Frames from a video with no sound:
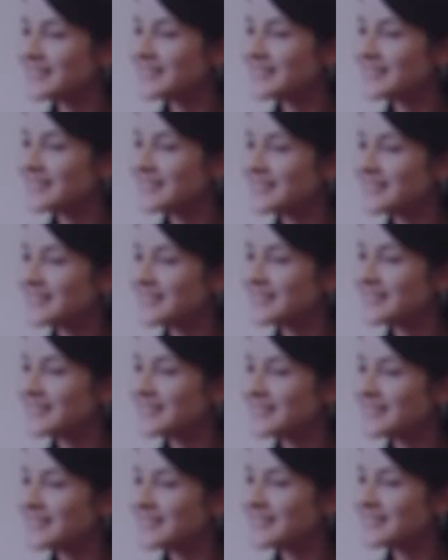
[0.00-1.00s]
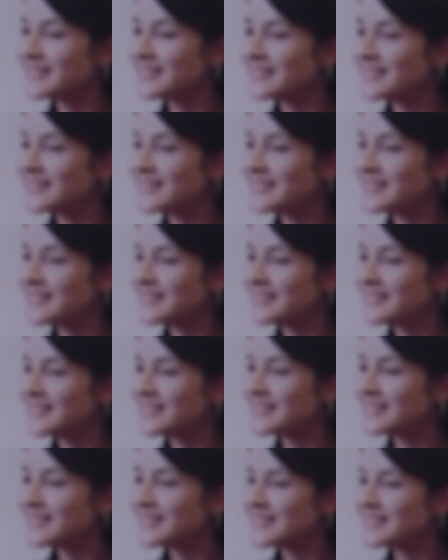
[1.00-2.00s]

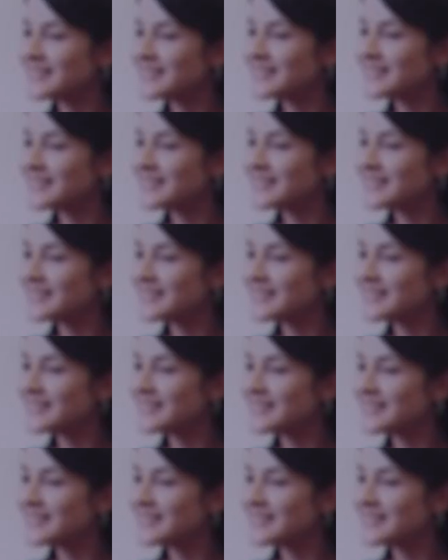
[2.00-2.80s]
The person shown says nothing.